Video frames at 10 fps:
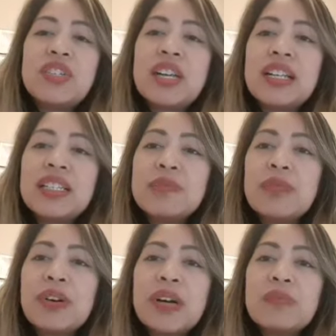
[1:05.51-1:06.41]
GLS
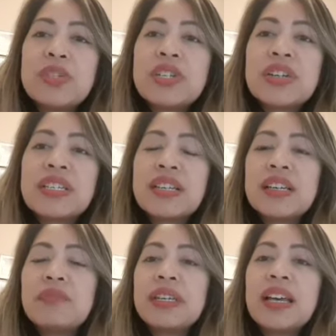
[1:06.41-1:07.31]
mo, I'm sure it's
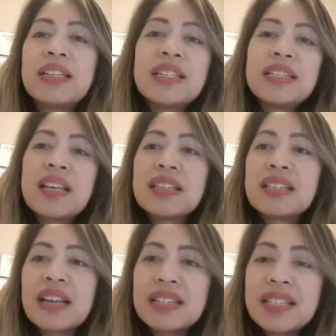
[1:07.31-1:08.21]
gonna be a
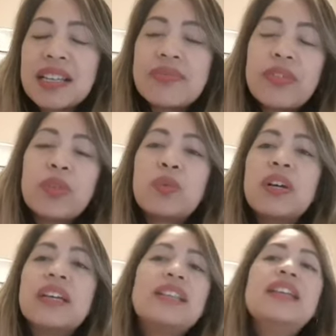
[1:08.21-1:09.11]
successful
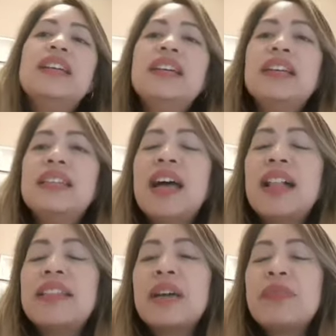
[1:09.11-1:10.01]
one.
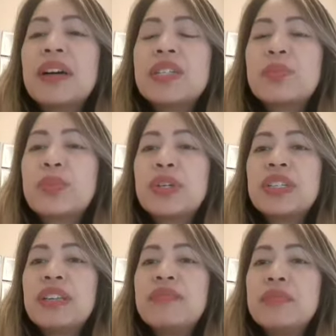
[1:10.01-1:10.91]
Dahil
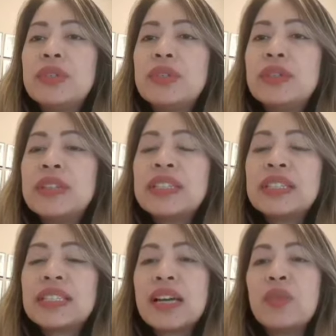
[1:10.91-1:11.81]
napaka-supportive mo
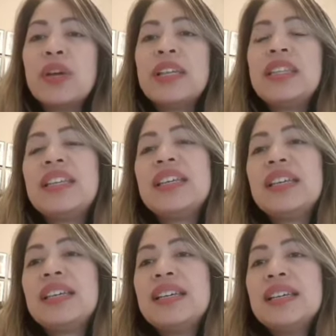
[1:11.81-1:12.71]
sa YT.